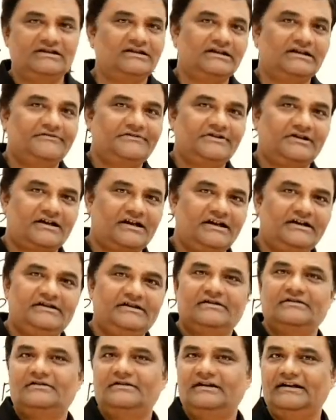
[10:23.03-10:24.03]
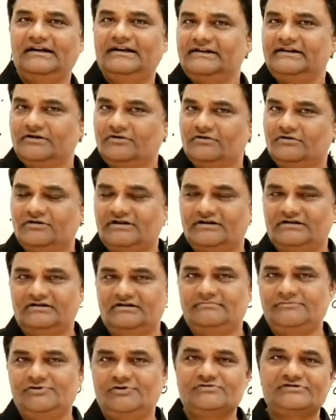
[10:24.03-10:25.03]
Then I will write an
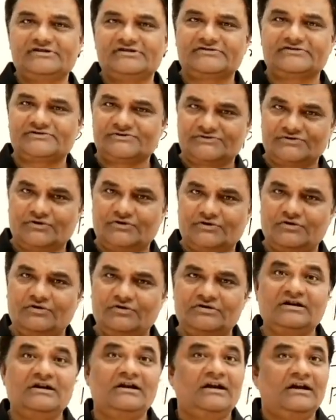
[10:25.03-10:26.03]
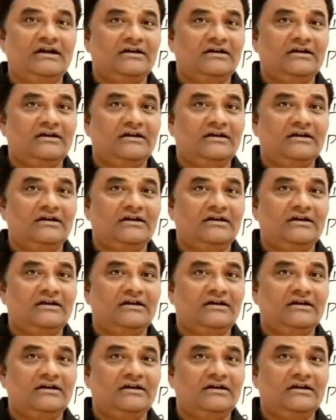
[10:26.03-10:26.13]
algorithm using pseudocode.